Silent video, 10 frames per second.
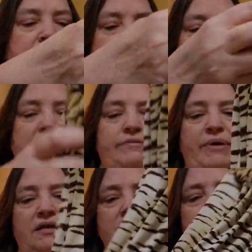see
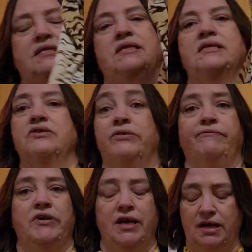about listing this or if
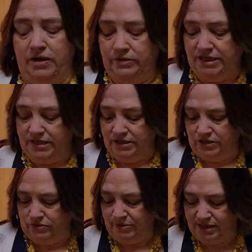not, I'll take it
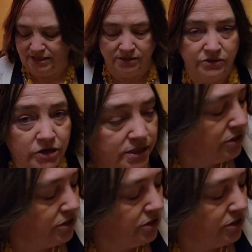to buy some trade